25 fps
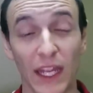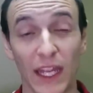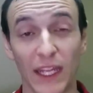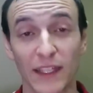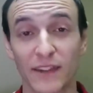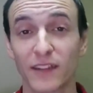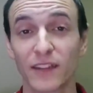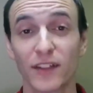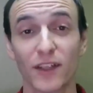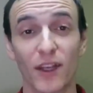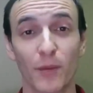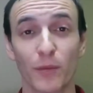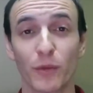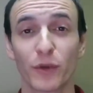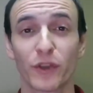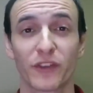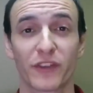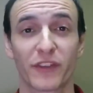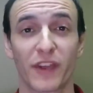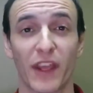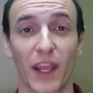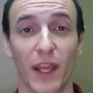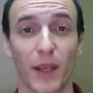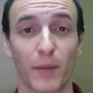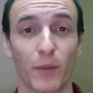It's a numbers
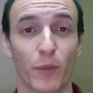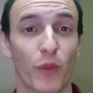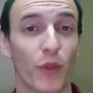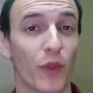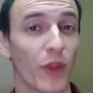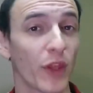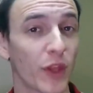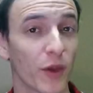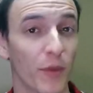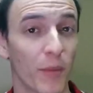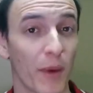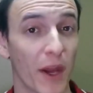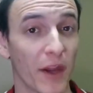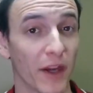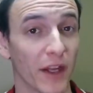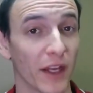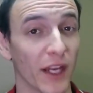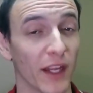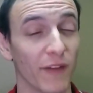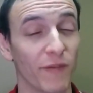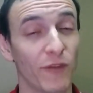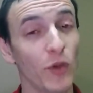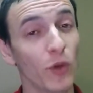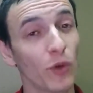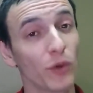game. Think about it.
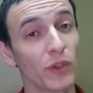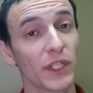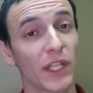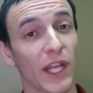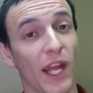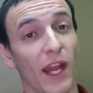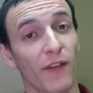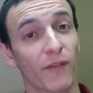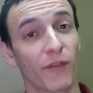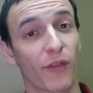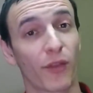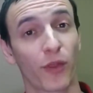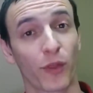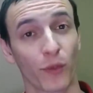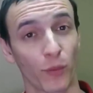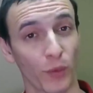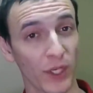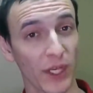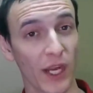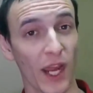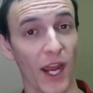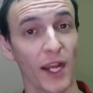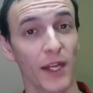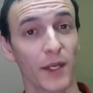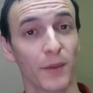If you only have
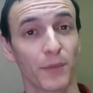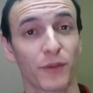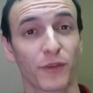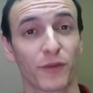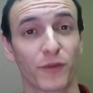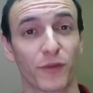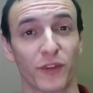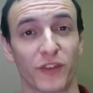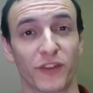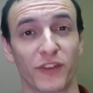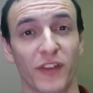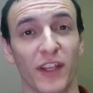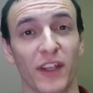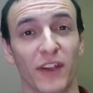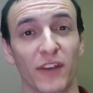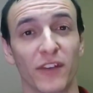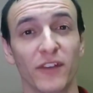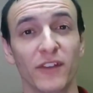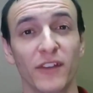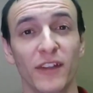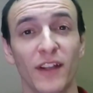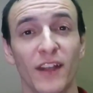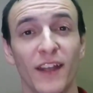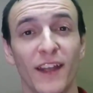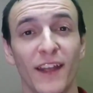3 items for
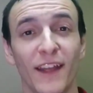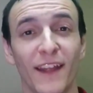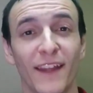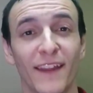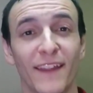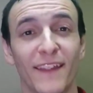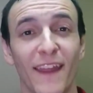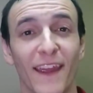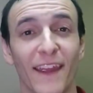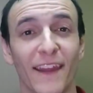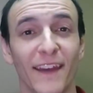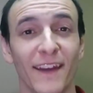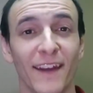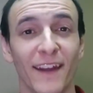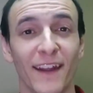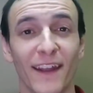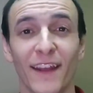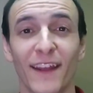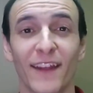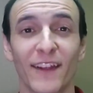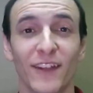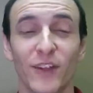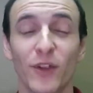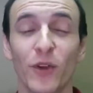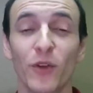sale, then
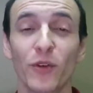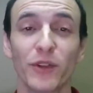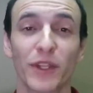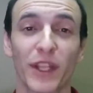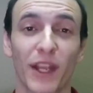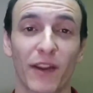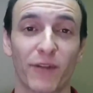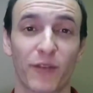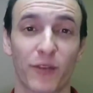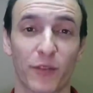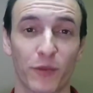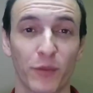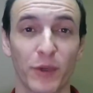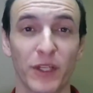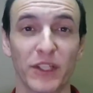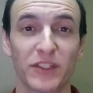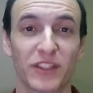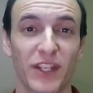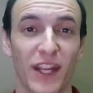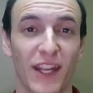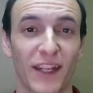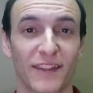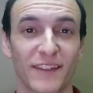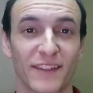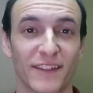you only have 3
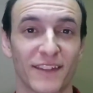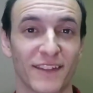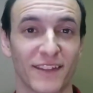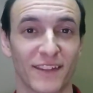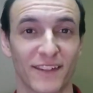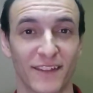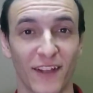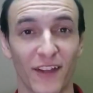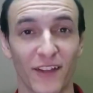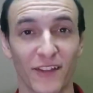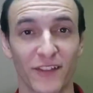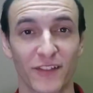chances to sell